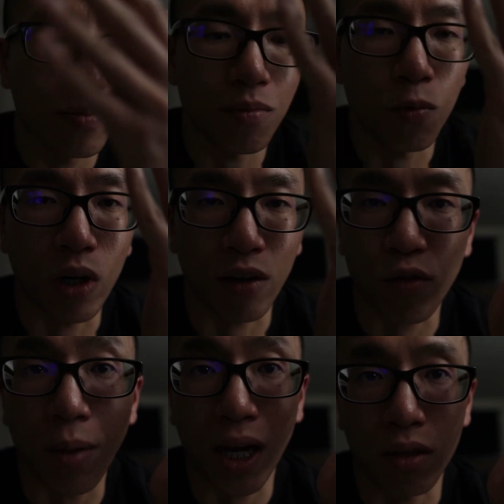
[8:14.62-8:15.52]

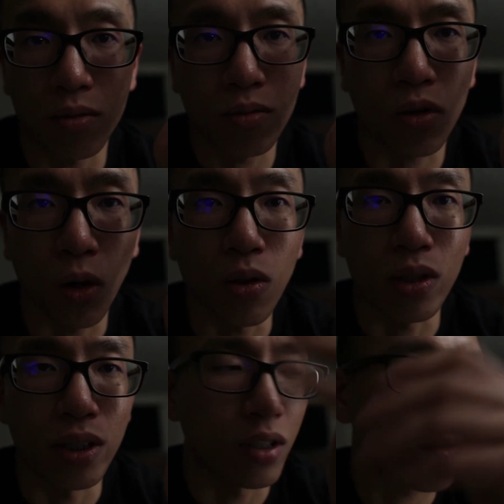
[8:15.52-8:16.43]
whatever my
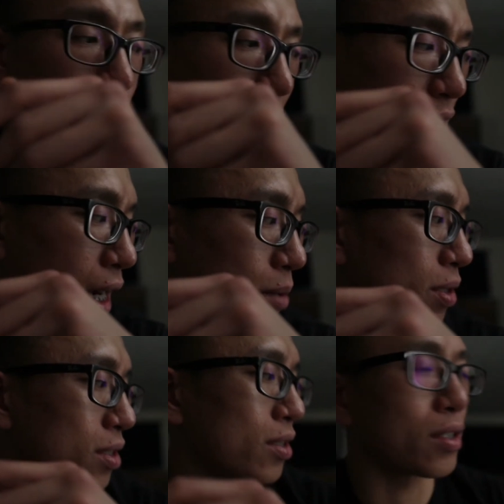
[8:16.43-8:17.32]
goal is for my side
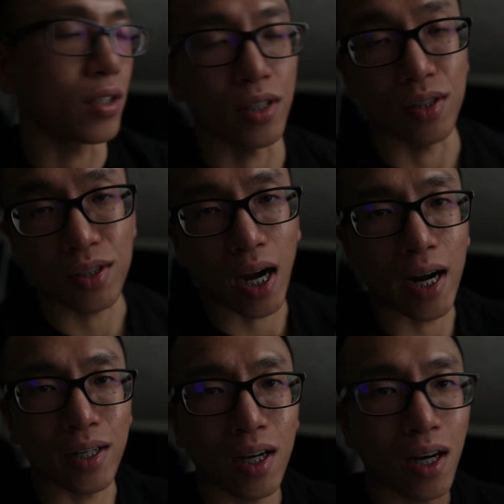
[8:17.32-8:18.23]
businesses and
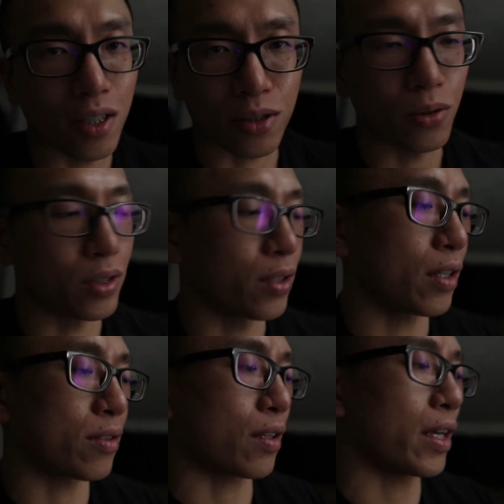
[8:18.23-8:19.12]
side hustles and
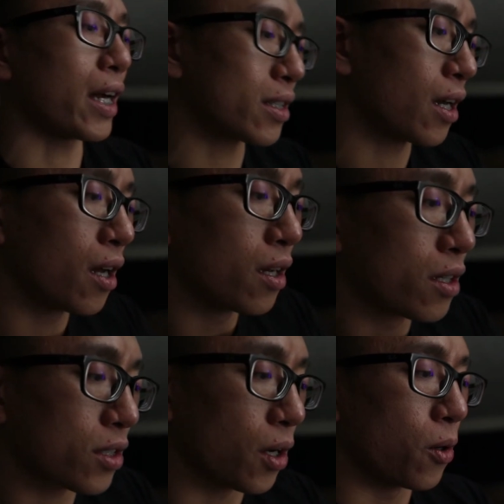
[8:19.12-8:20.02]
things like that.
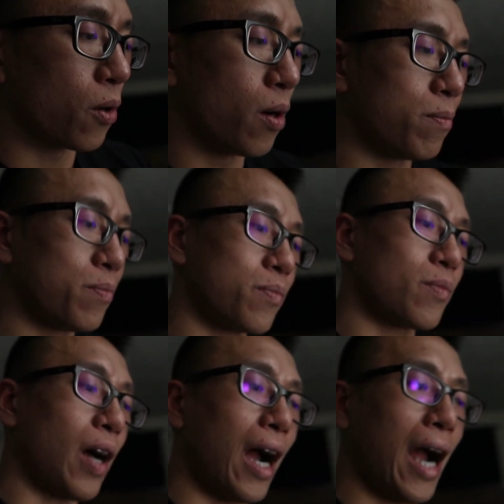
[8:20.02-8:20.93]
So
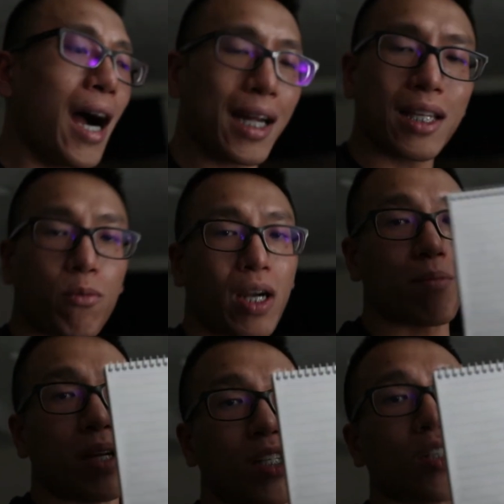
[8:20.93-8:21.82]
I highly
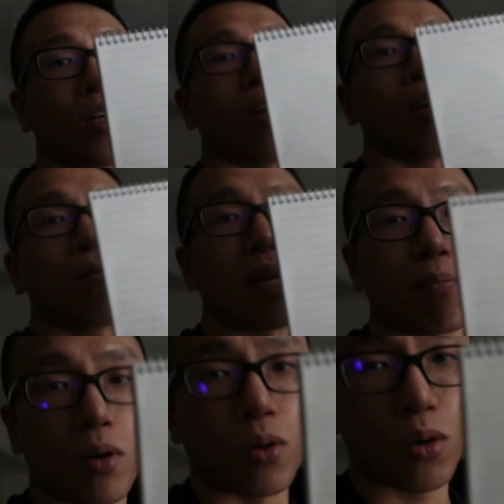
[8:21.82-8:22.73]
recommend
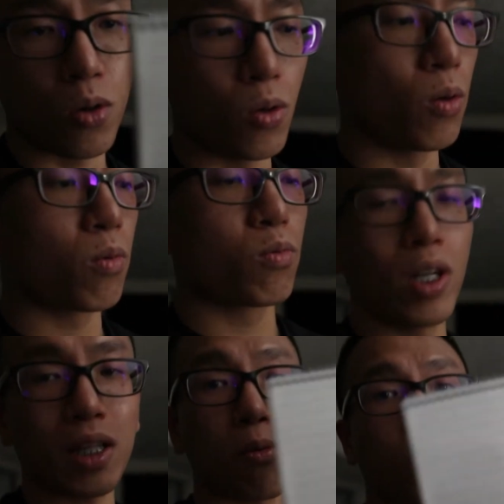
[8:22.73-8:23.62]
people who
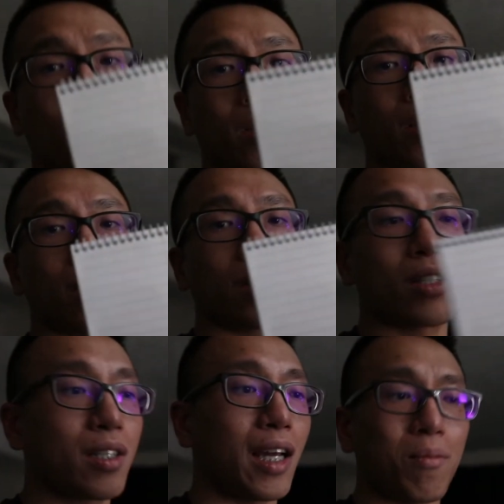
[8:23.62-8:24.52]
really want to
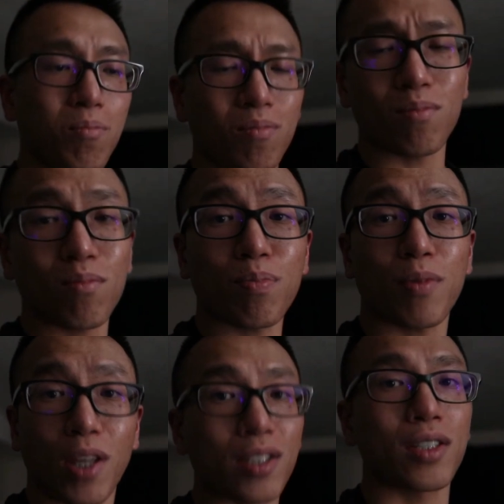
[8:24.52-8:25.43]
get
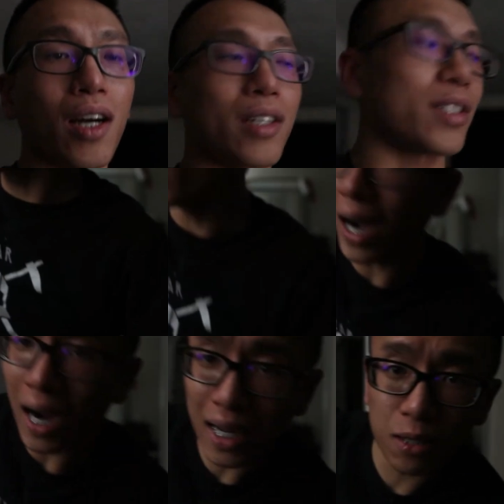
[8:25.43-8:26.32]
things done. So I
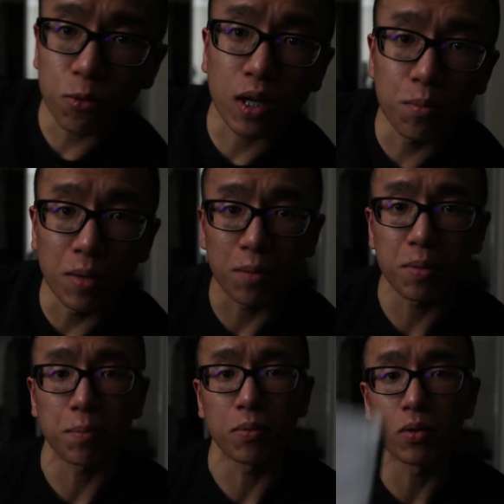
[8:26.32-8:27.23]
highly recommend
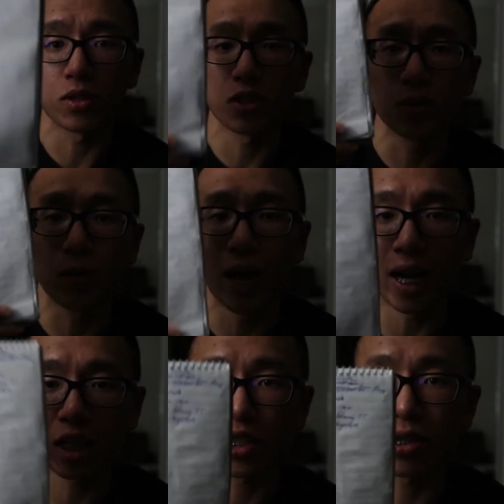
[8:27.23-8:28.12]
people to
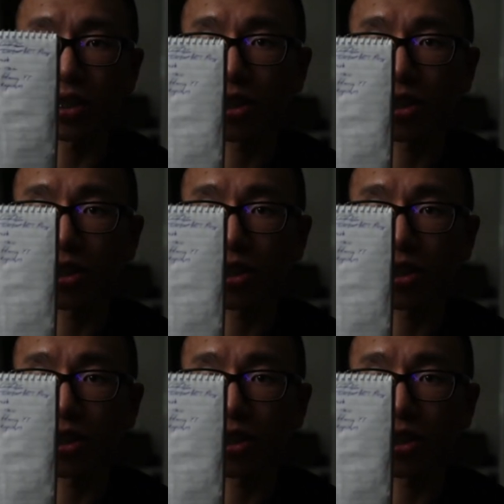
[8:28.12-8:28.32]
actually